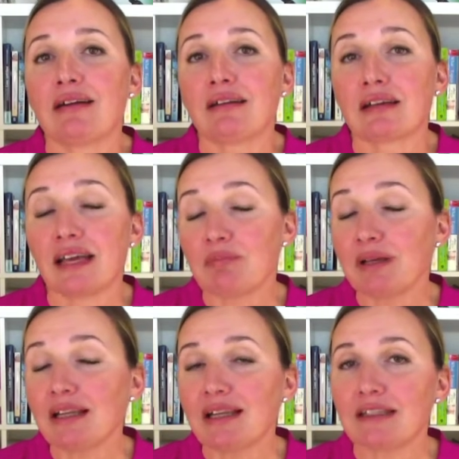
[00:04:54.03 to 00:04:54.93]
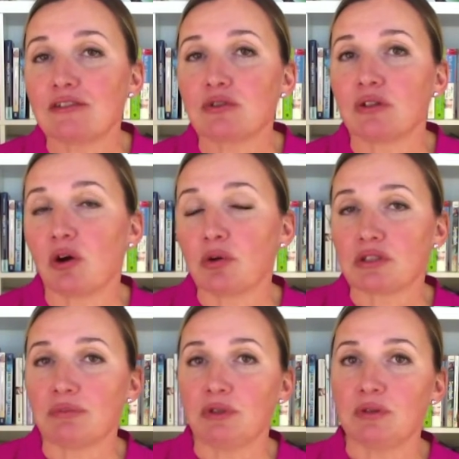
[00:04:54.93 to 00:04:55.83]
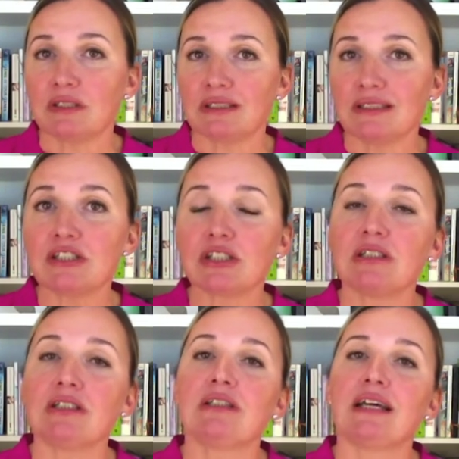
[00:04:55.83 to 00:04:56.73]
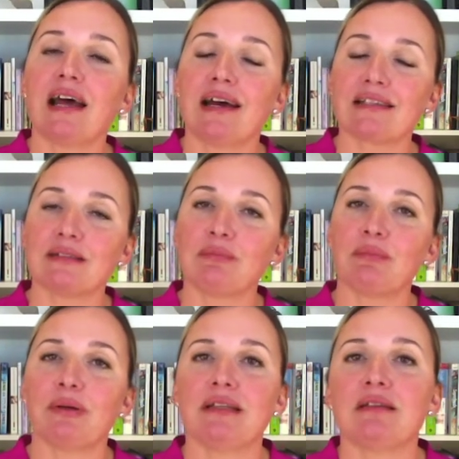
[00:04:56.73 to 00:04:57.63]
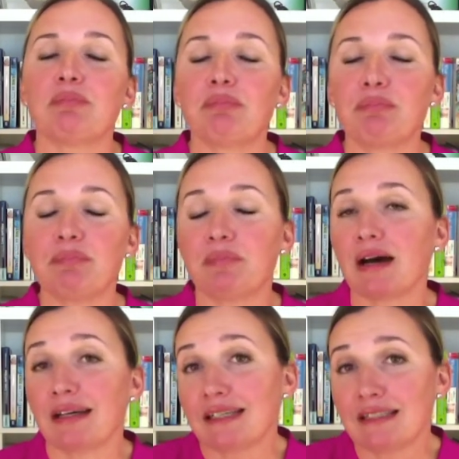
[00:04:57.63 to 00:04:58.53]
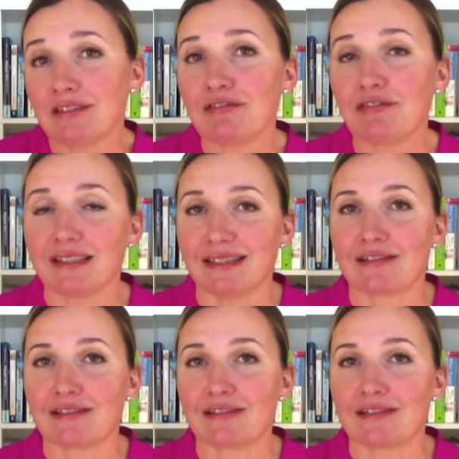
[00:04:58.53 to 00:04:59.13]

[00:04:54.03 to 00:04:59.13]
can be linked to an autoimmune condition that hasn't been identified yet.